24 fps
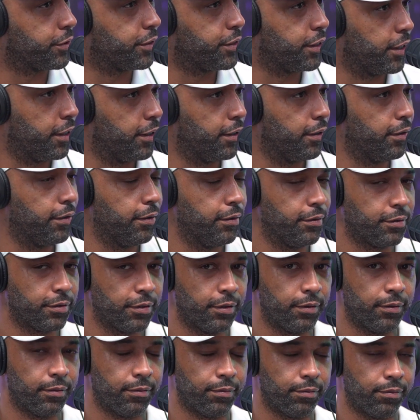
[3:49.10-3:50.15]
sales
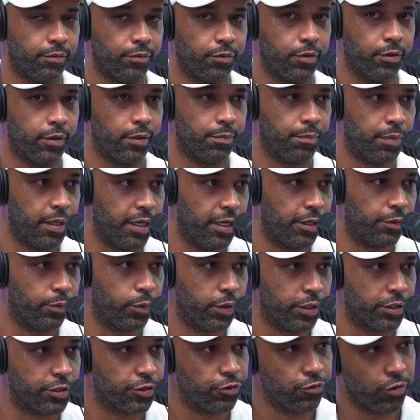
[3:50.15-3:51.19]
and you're in bed
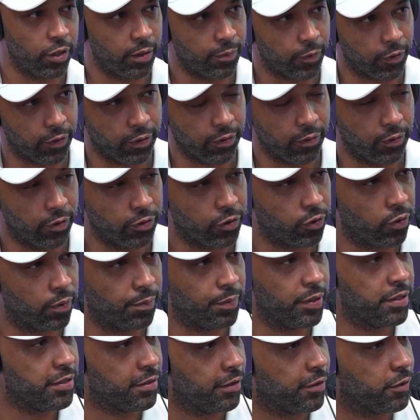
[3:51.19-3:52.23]
with a streamer or doing
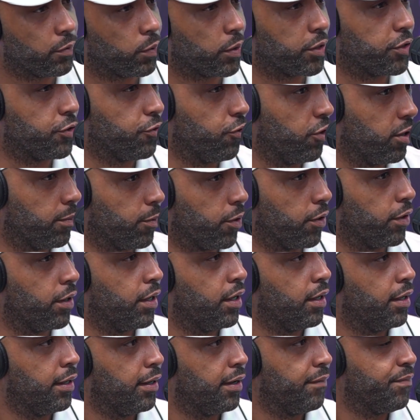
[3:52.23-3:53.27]
business with a streamer,
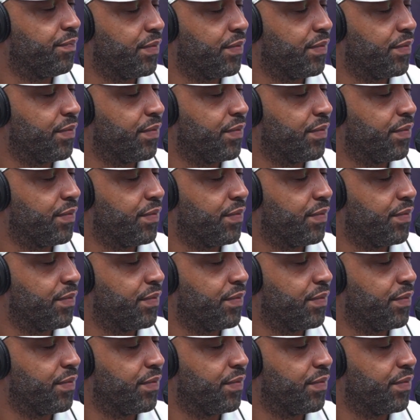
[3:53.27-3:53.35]
yeah.